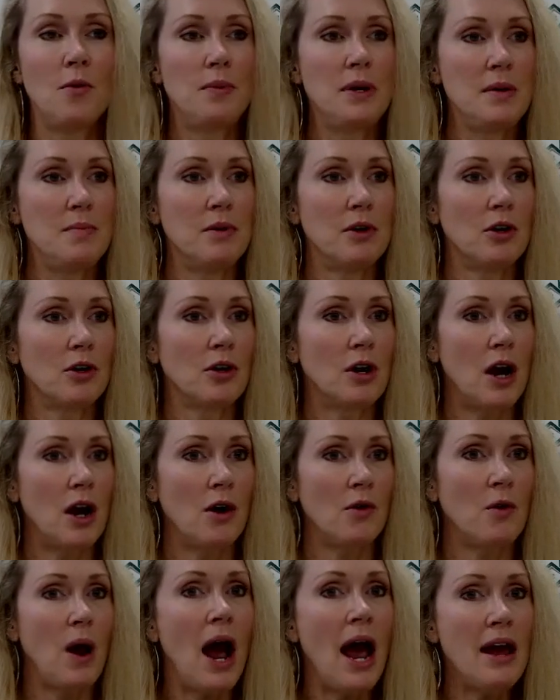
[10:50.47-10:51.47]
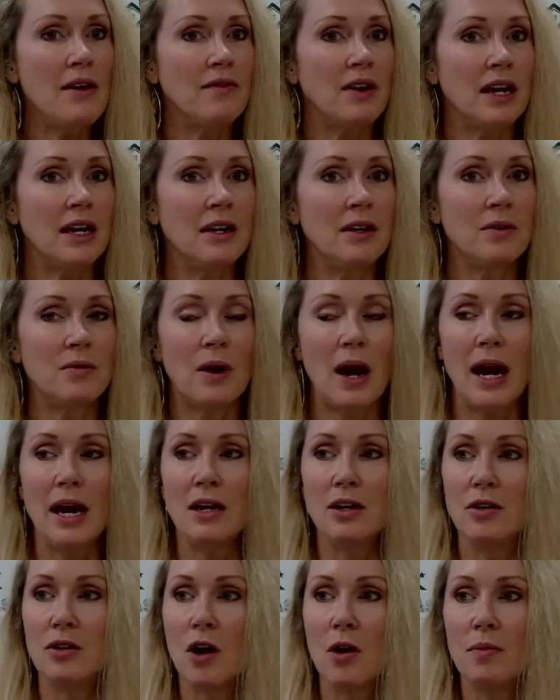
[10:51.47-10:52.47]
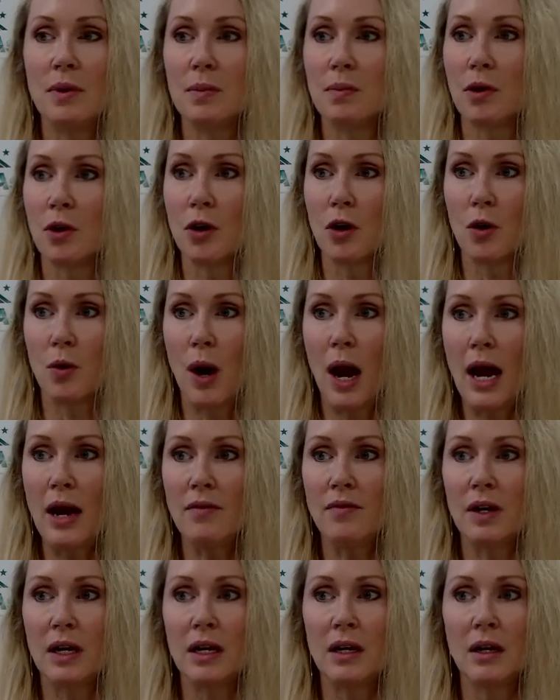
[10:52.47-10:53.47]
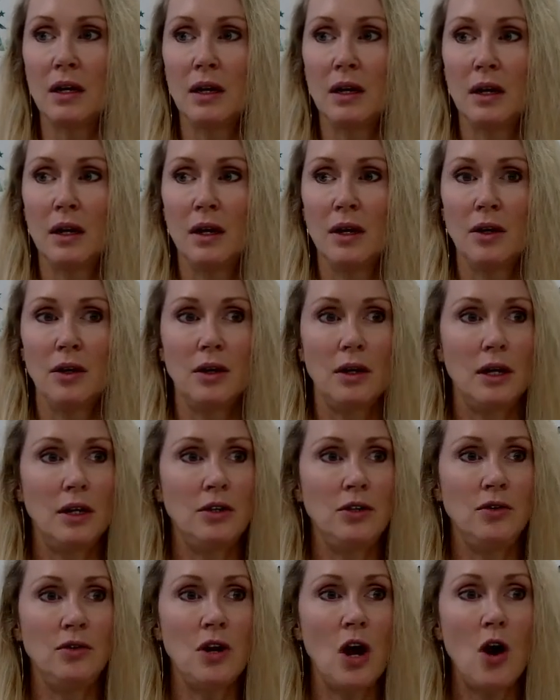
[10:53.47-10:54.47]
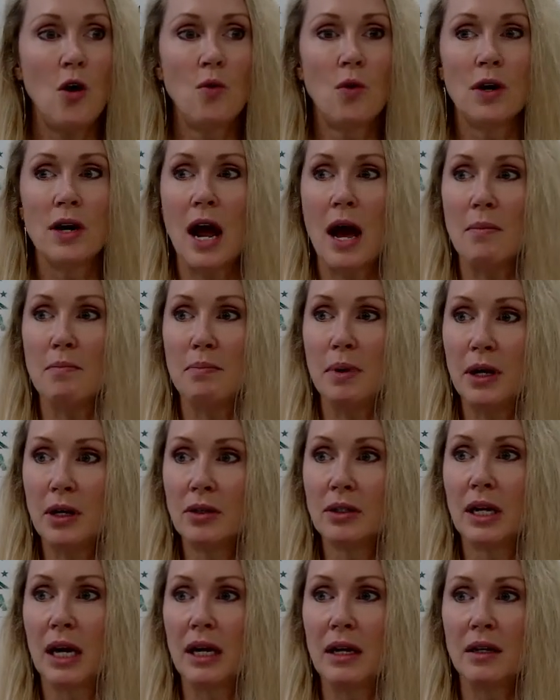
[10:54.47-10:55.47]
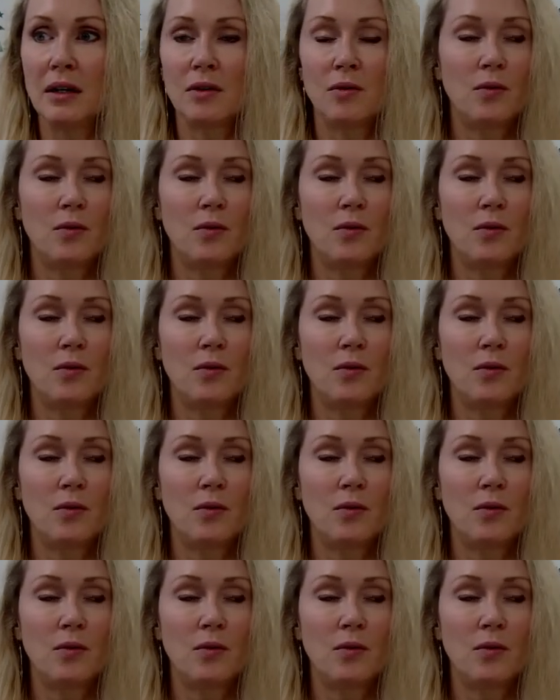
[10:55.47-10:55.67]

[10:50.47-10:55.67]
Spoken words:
people are arriving, right? People are arriving, and we're not building.